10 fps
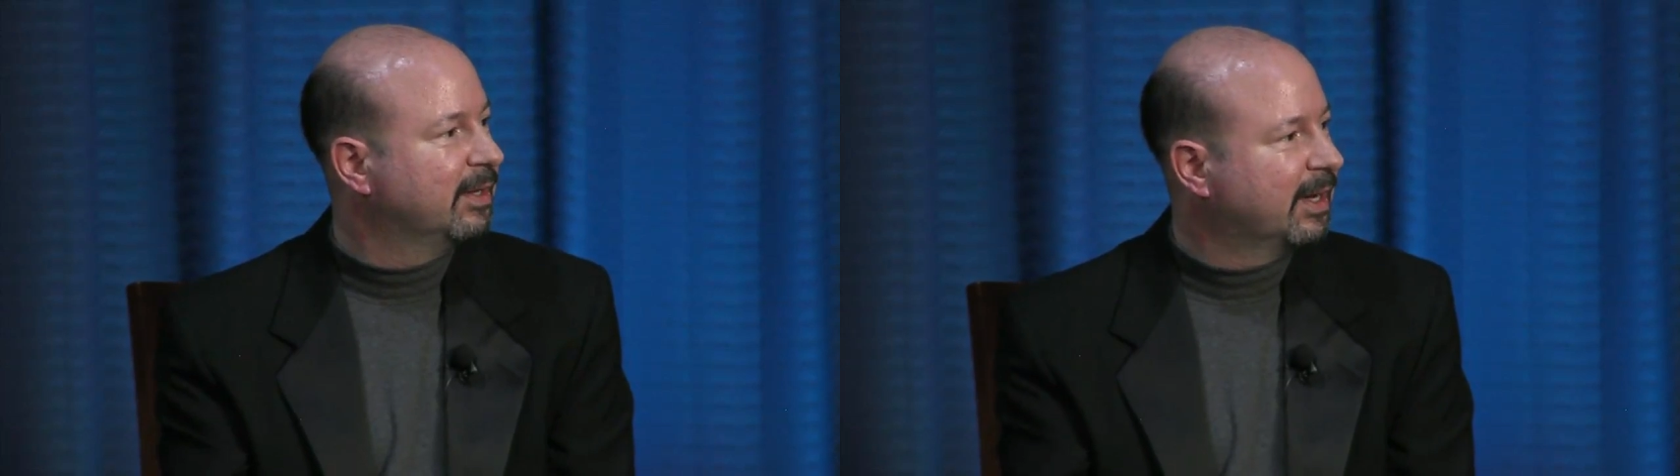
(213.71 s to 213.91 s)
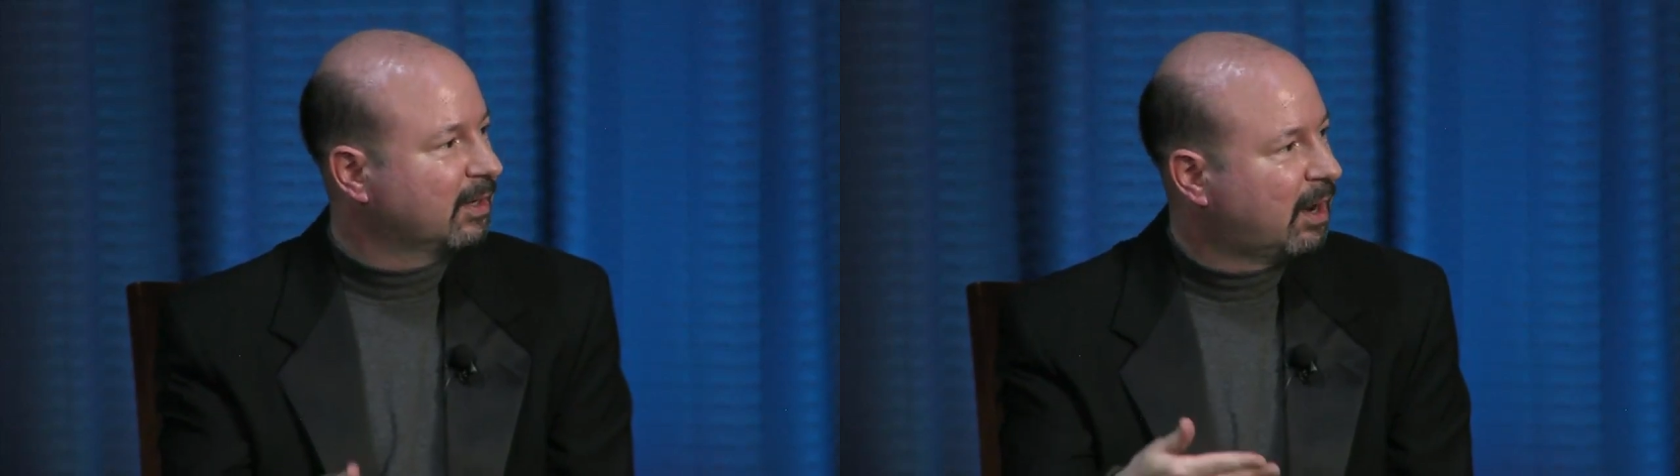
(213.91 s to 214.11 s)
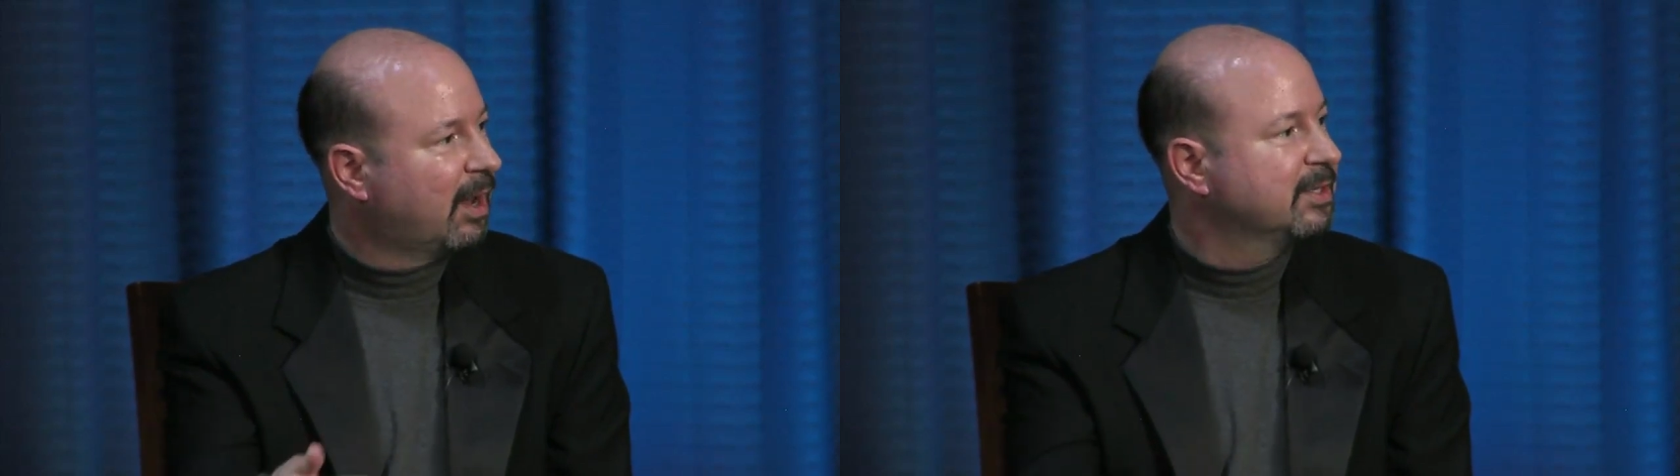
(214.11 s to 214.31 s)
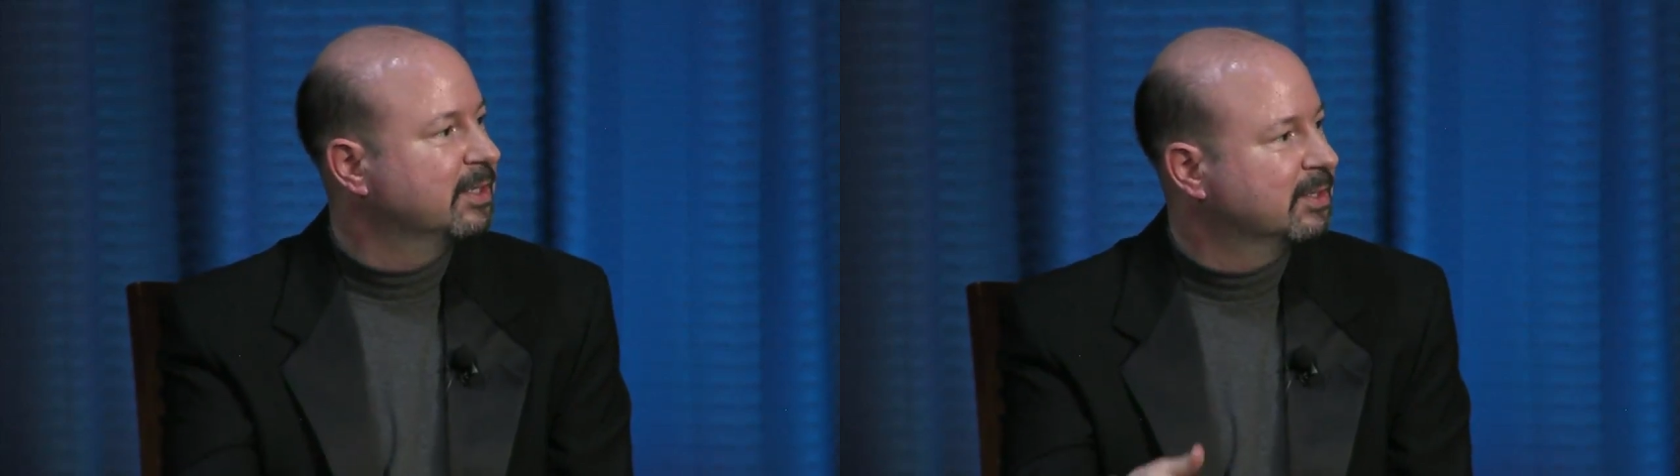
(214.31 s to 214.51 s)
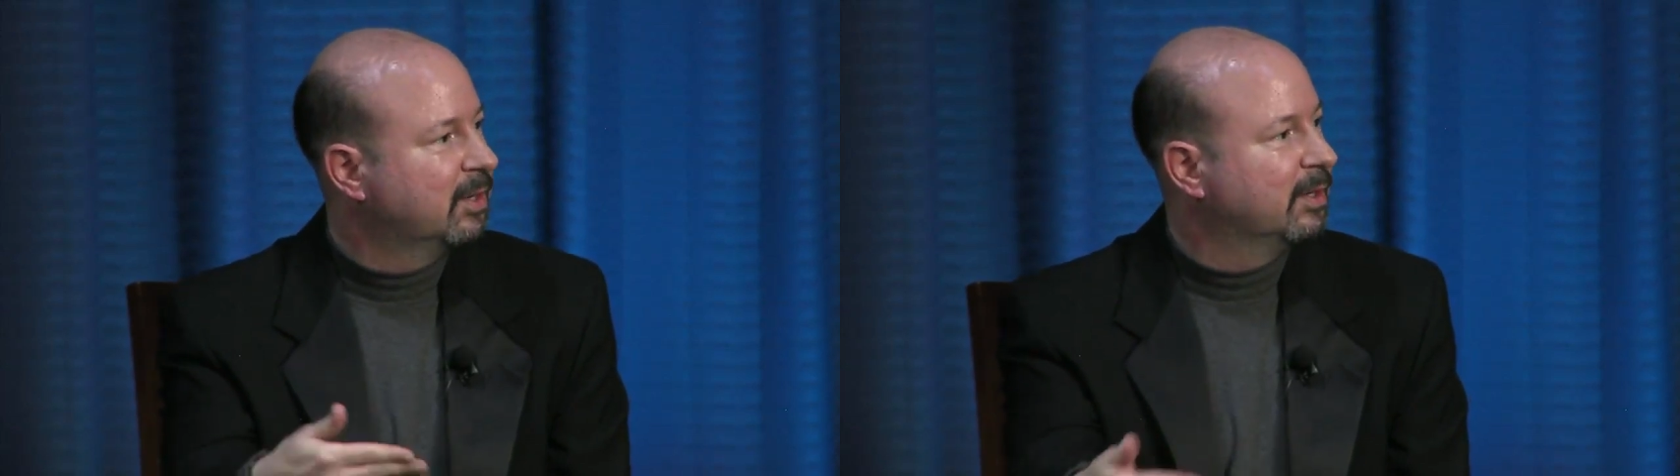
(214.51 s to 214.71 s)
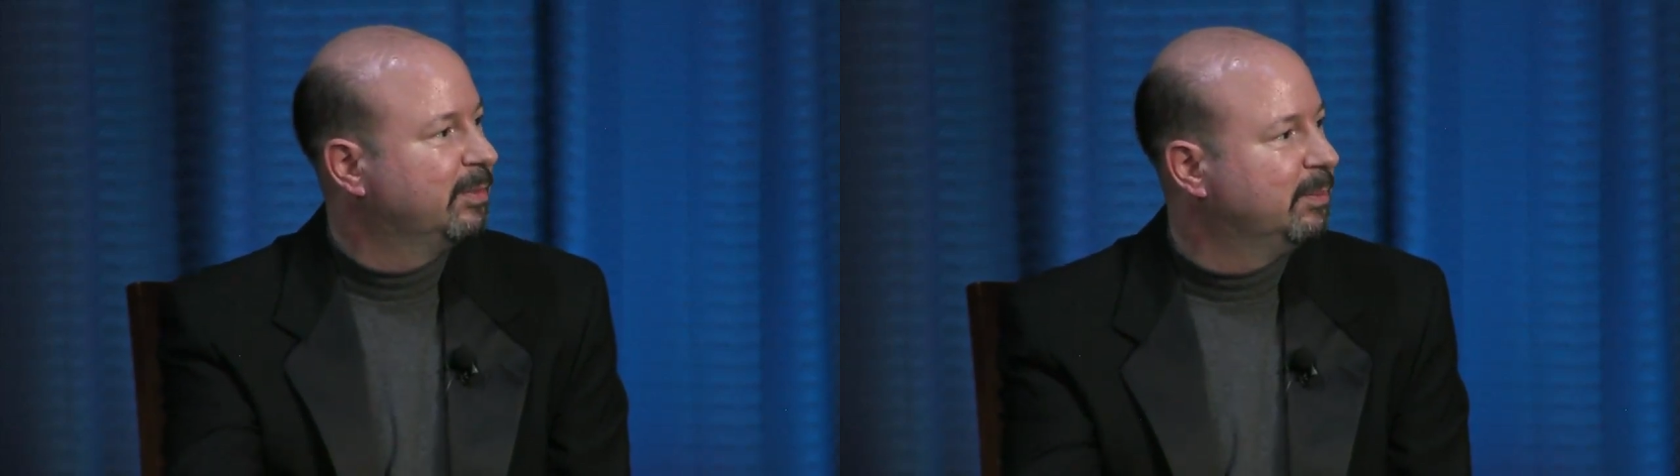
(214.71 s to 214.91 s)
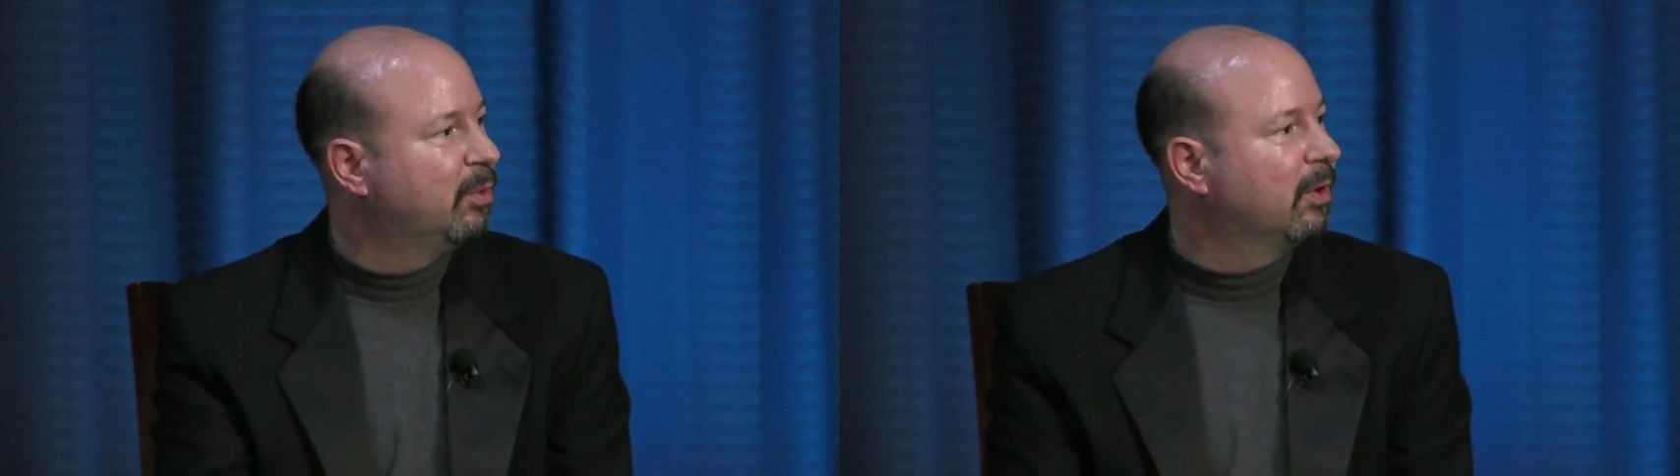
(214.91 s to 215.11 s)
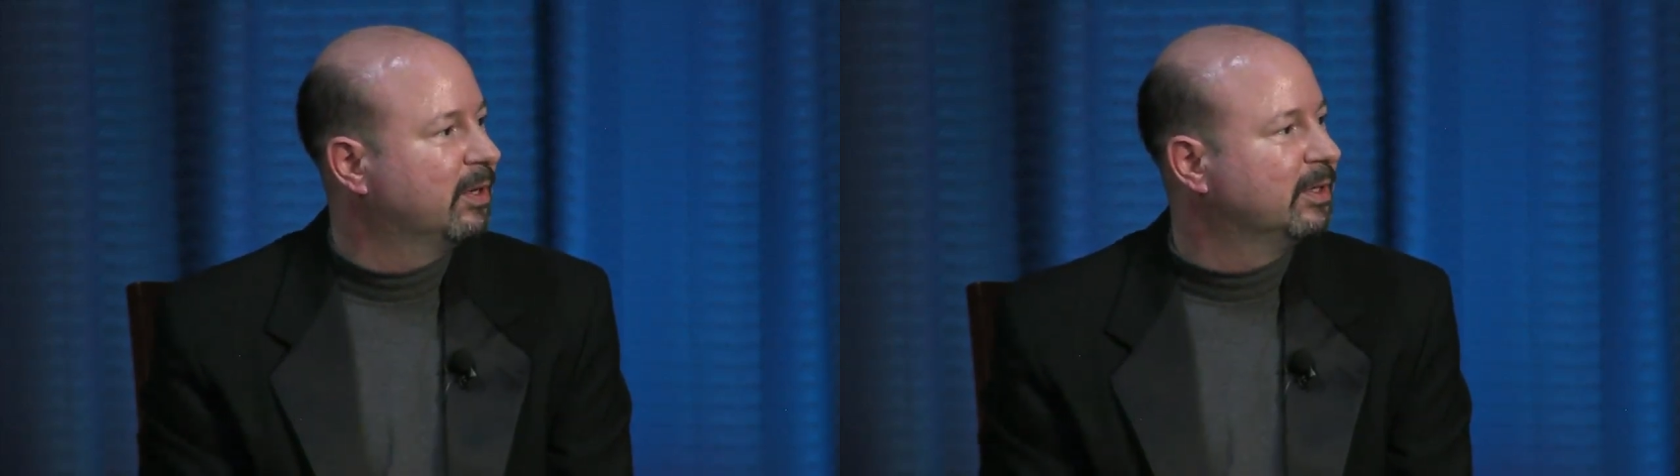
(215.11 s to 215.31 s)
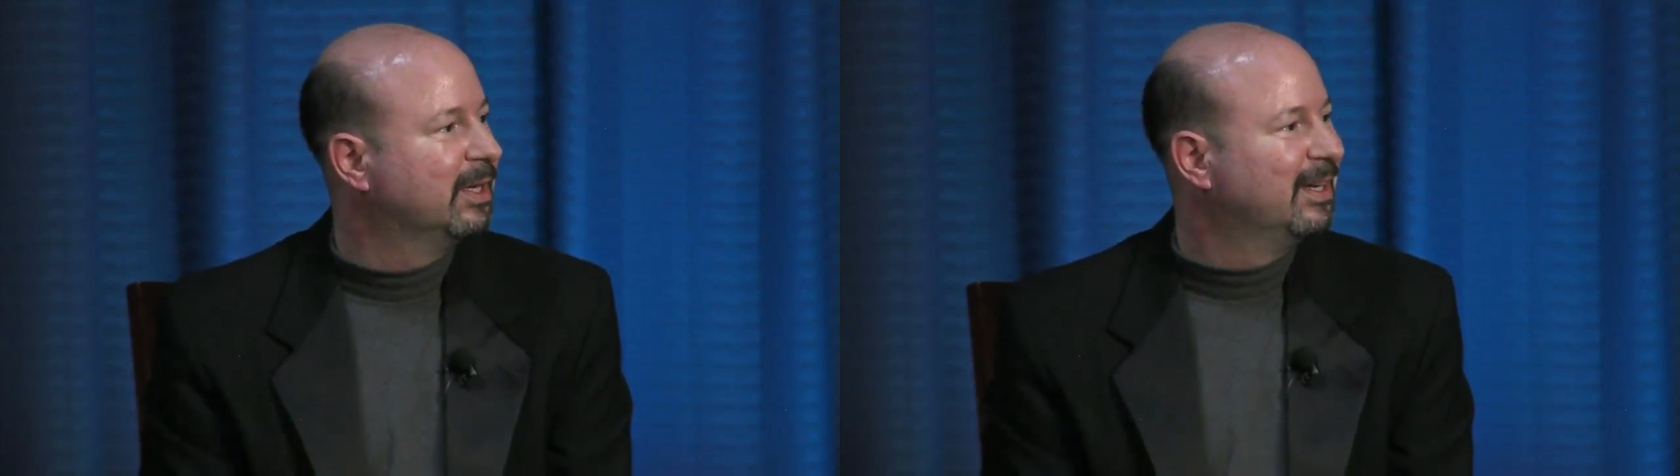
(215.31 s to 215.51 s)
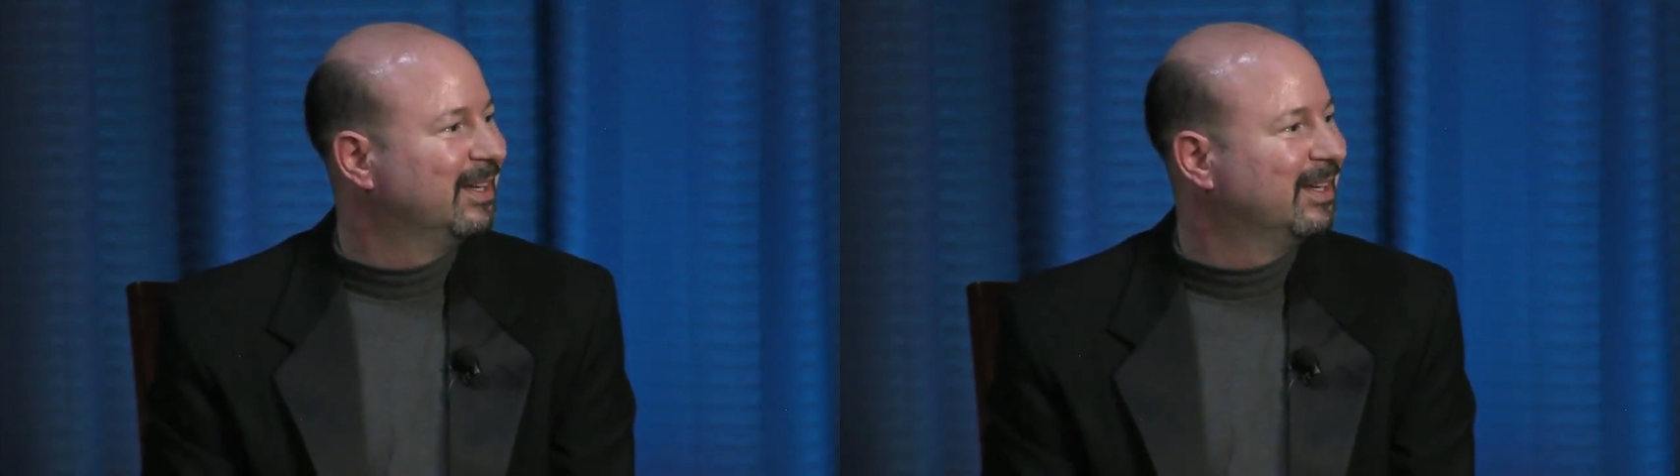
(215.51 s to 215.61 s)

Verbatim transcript: and that cost is going to be borne